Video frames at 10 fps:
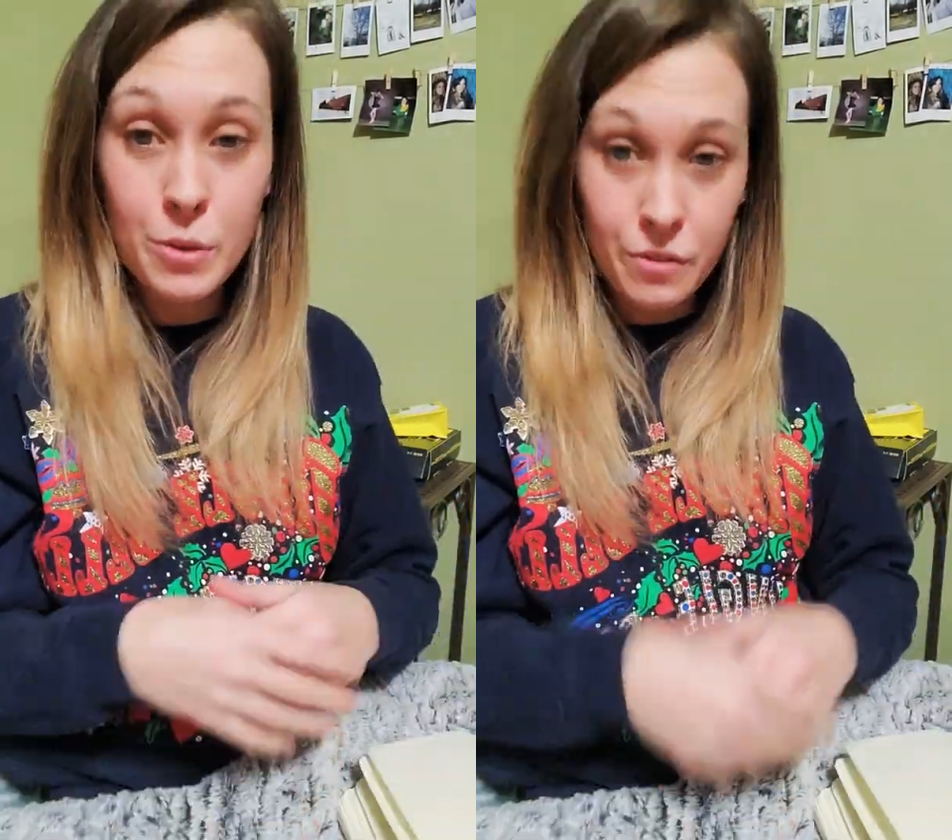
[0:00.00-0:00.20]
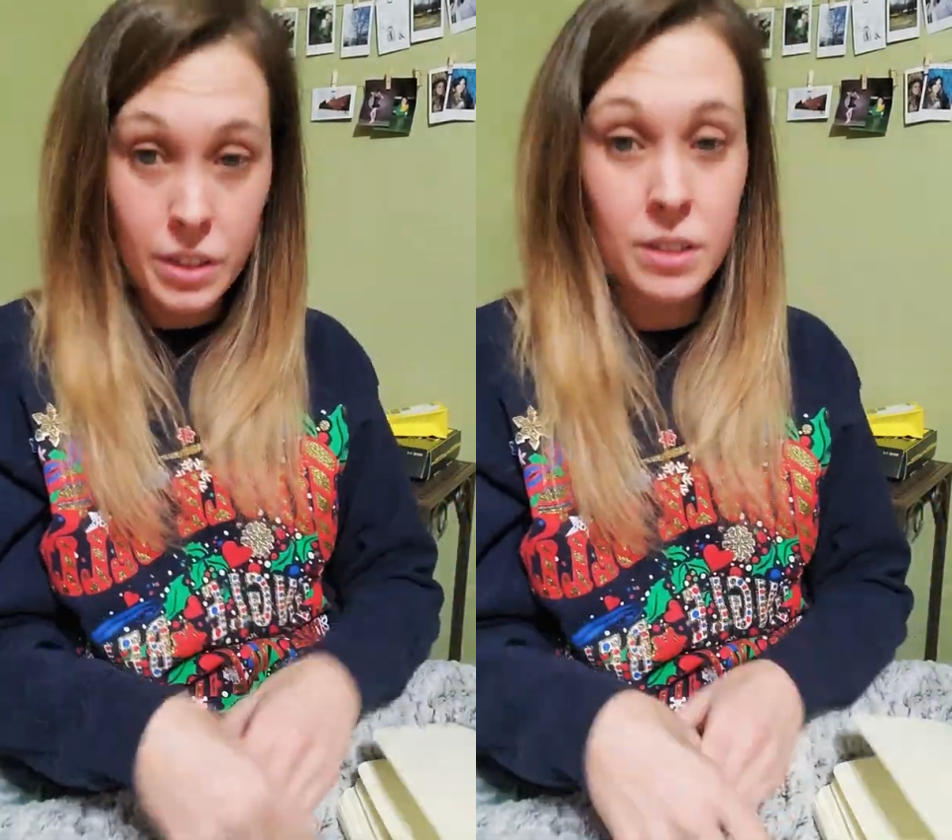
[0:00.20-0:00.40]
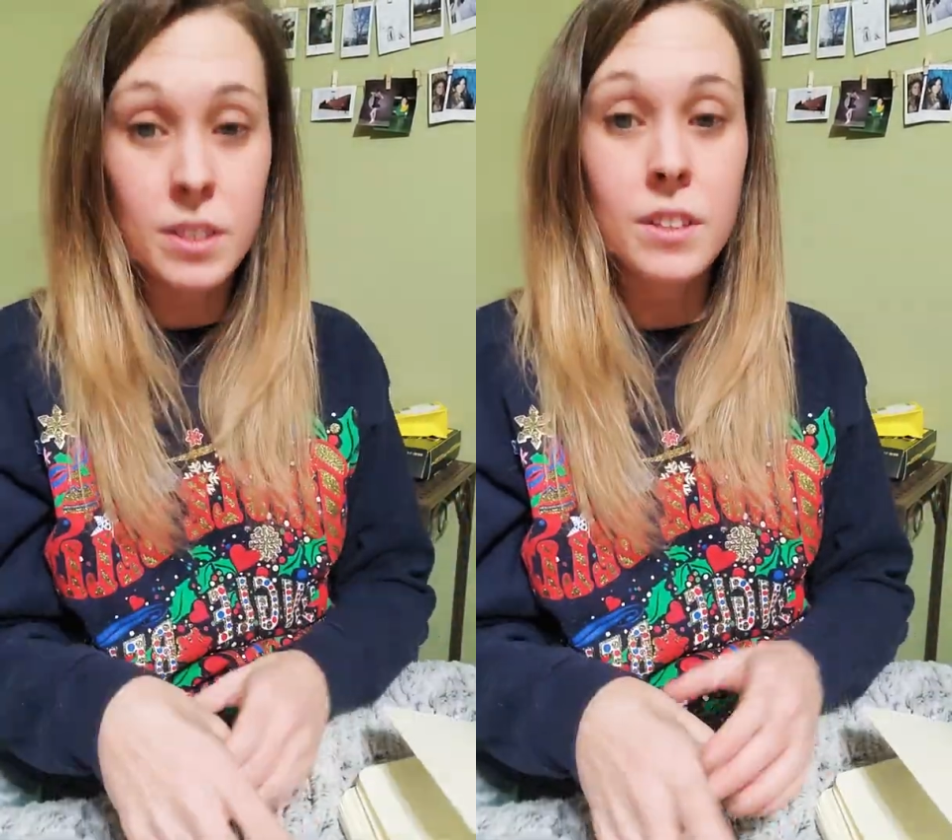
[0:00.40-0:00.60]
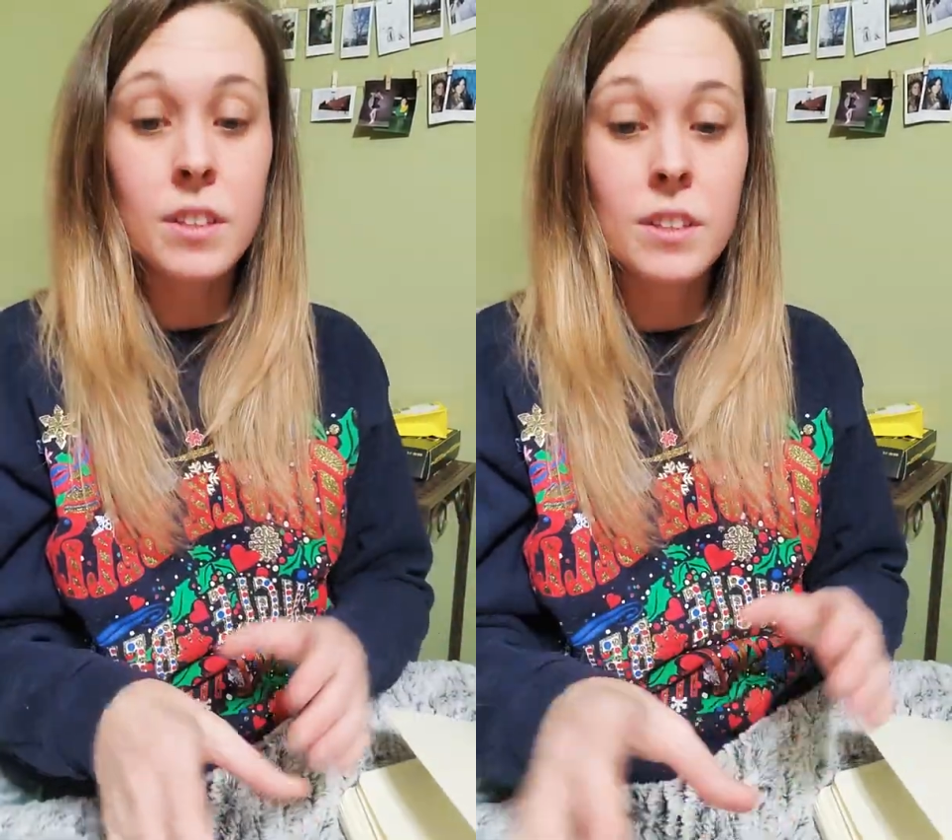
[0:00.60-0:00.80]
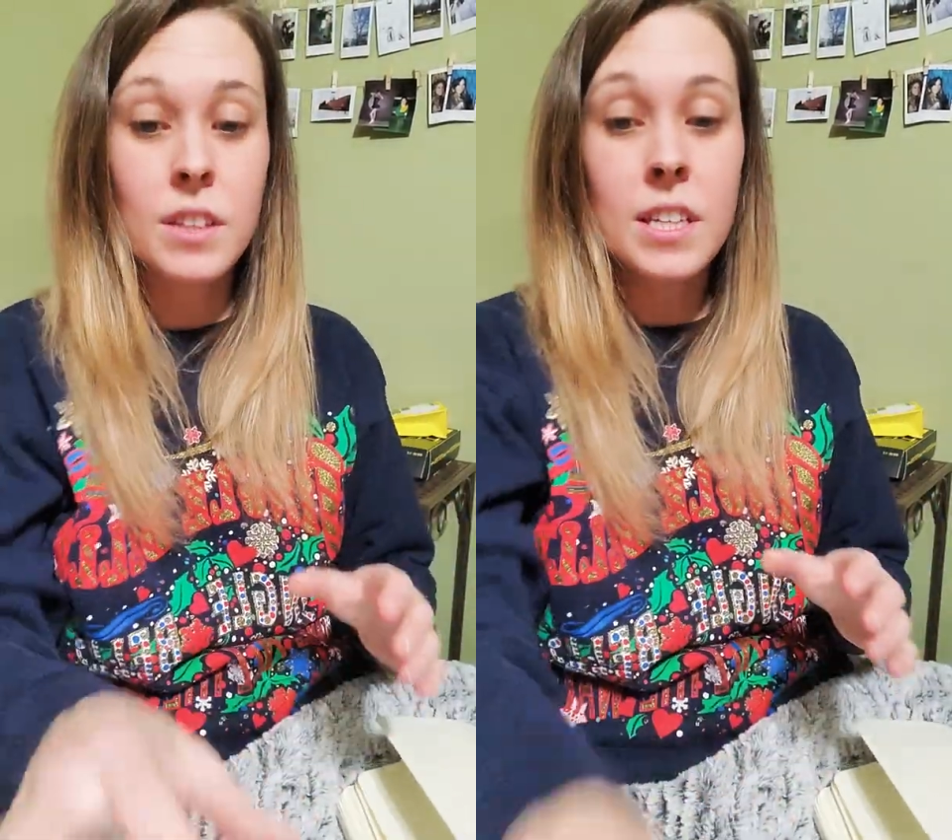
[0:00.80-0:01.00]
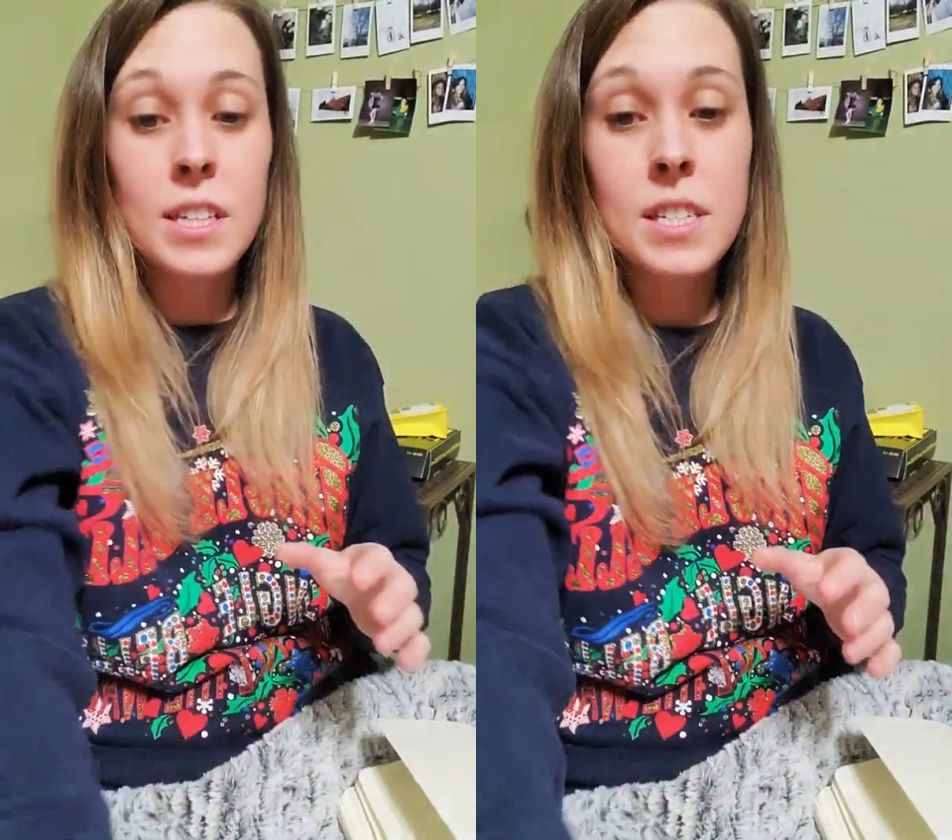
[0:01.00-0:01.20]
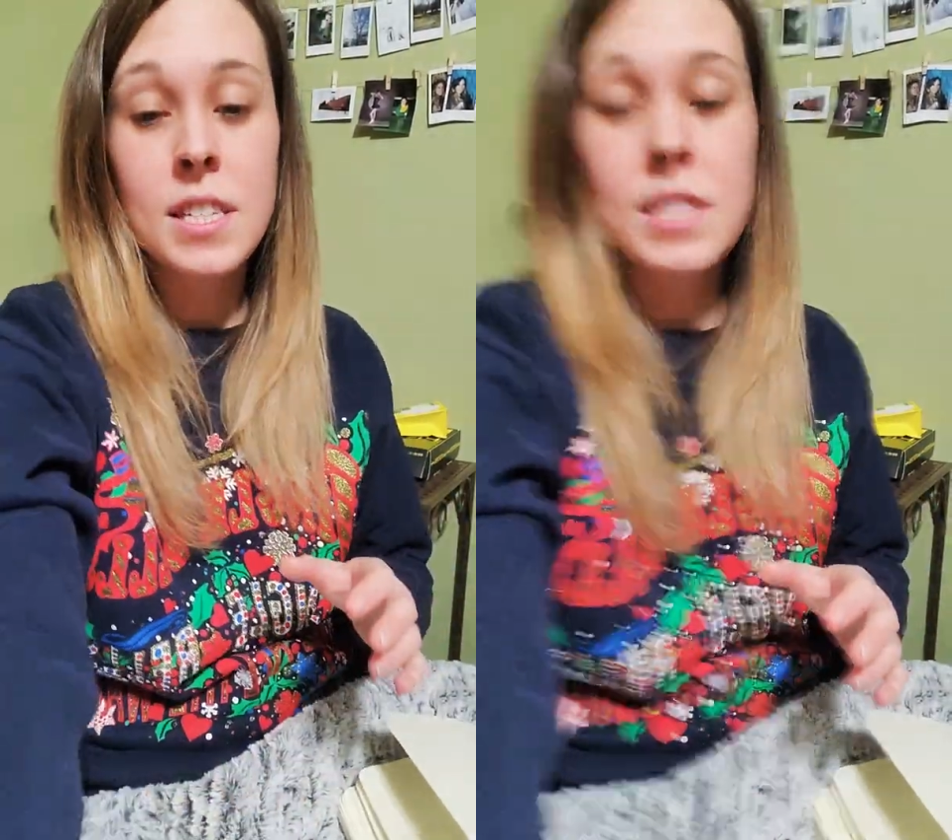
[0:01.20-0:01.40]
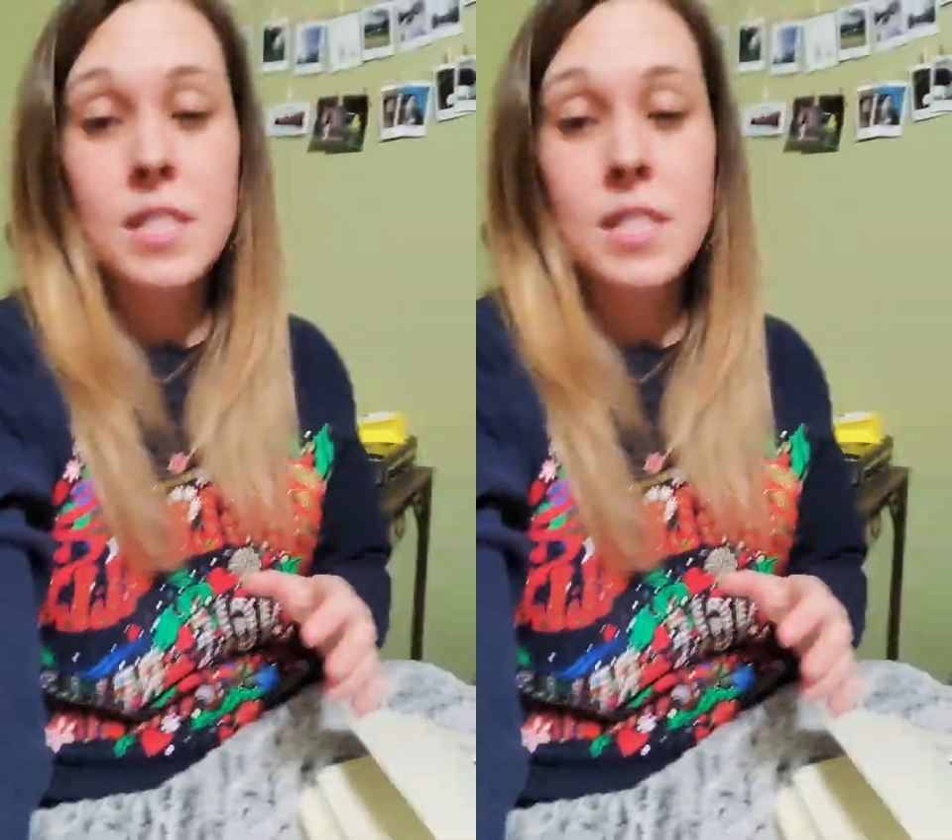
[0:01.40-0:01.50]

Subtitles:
reveal these